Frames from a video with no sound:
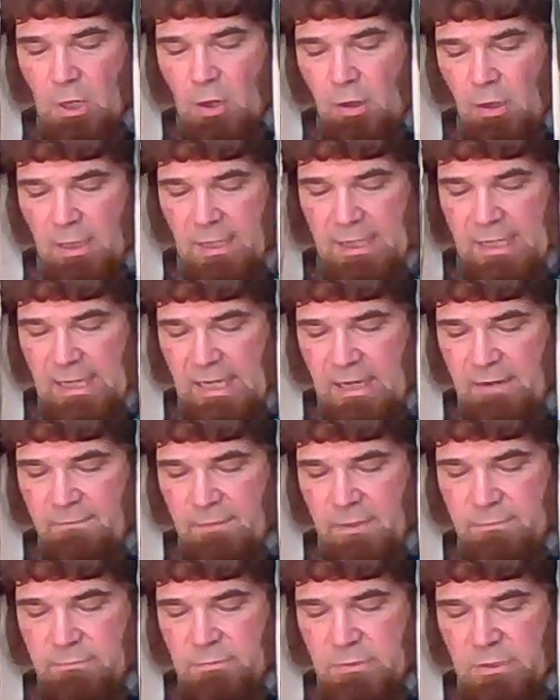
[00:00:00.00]
or
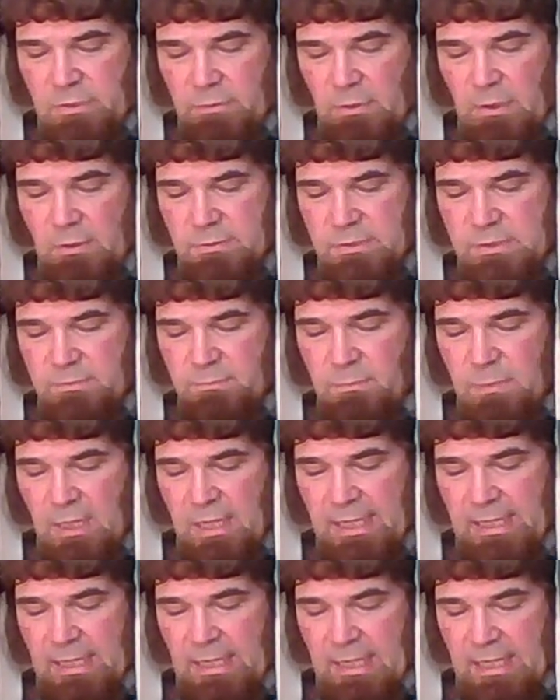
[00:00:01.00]
even close
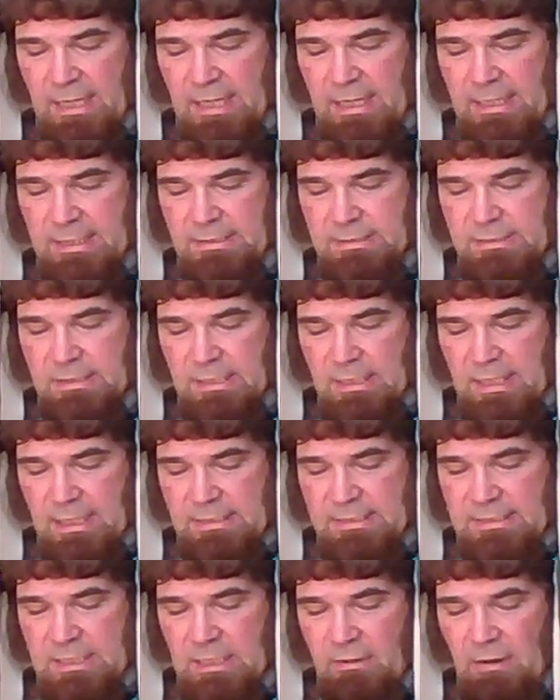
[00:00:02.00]
my eyes,
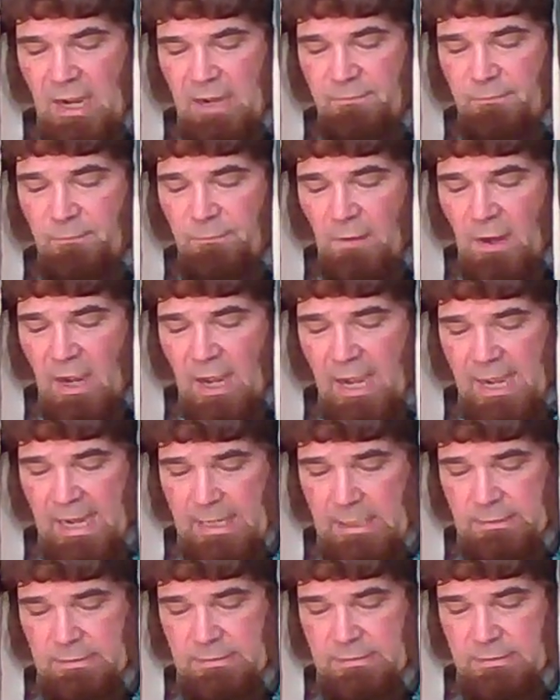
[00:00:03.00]
until I
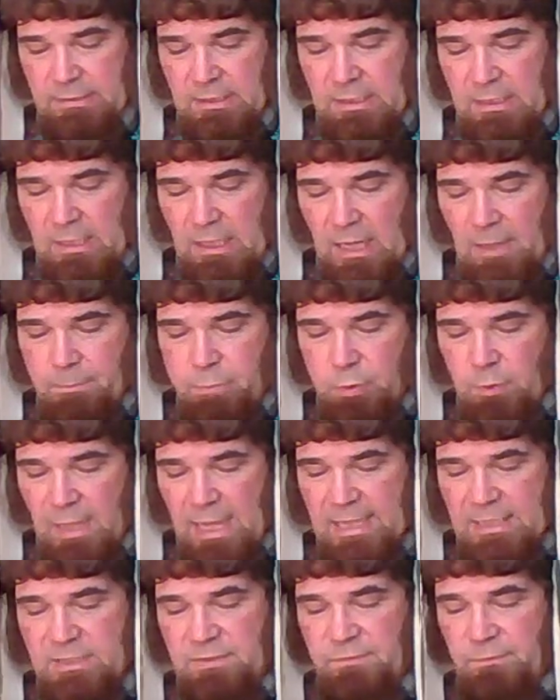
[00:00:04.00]
find a
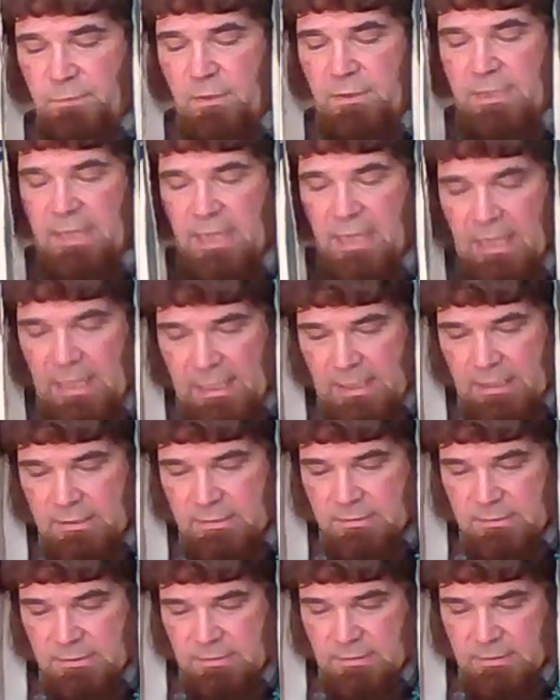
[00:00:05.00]
place for Yah.
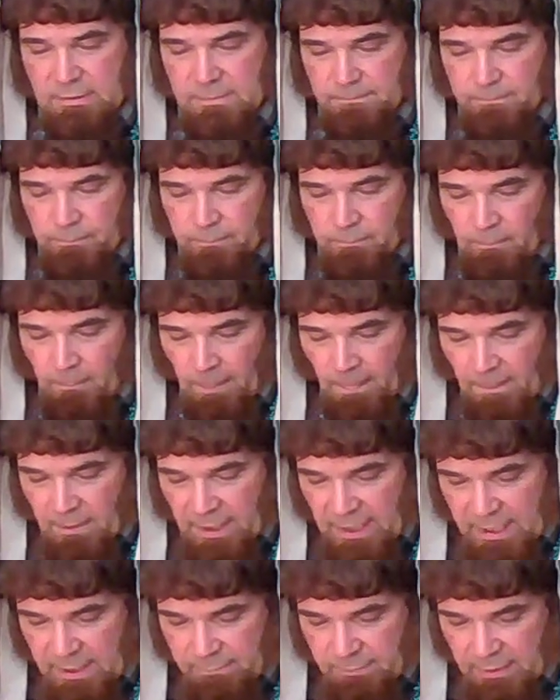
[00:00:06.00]

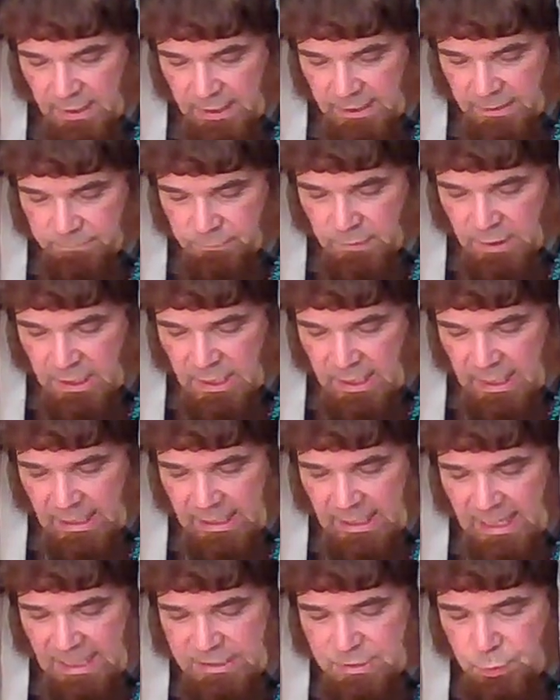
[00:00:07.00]
Amen.
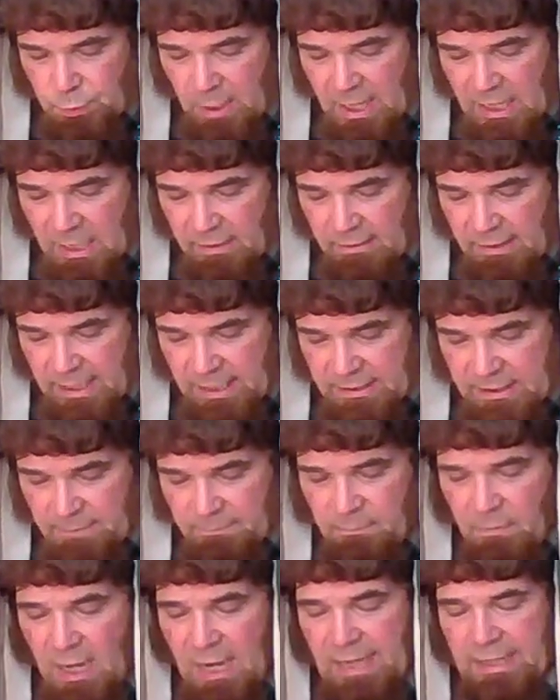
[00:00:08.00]
And I dwell in the
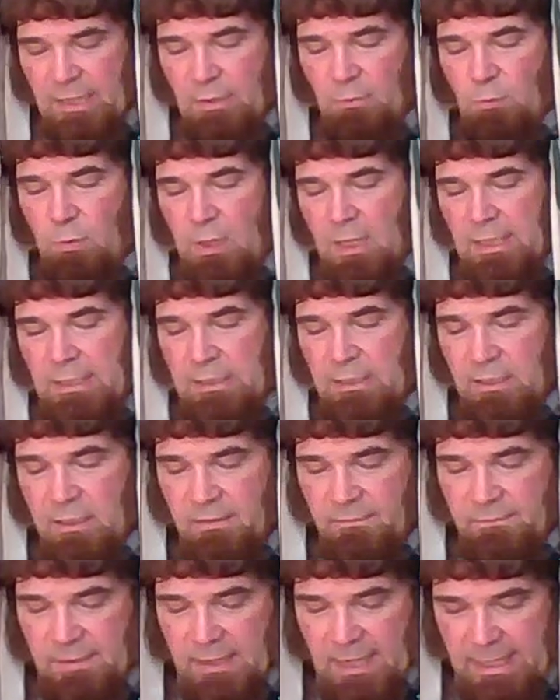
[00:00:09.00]
mighty one
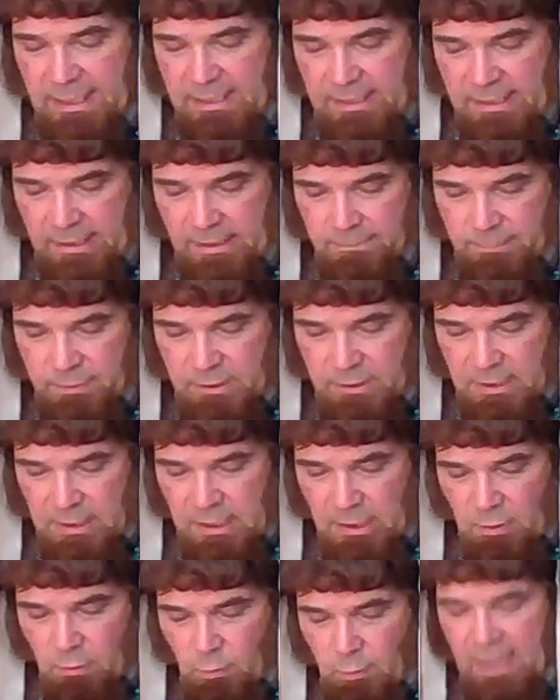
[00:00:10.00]
of Jacob.
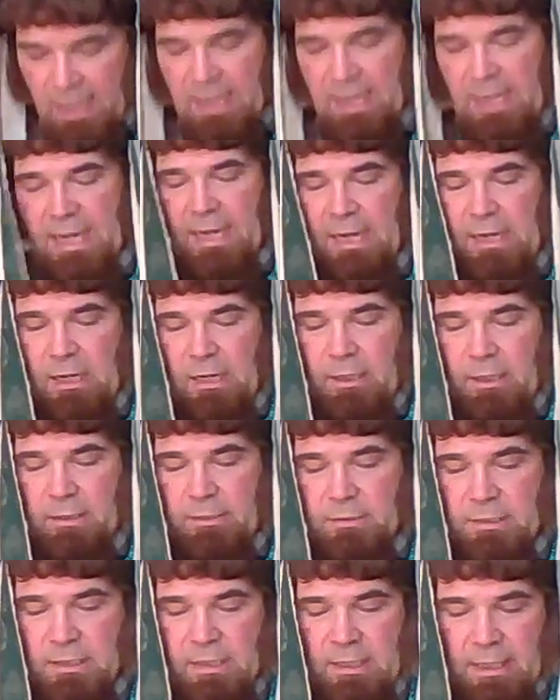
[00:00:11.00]
We
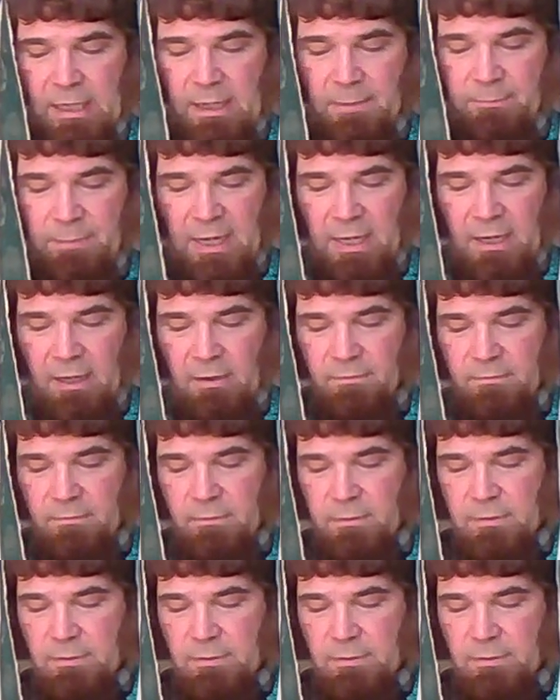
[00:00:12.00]
hear about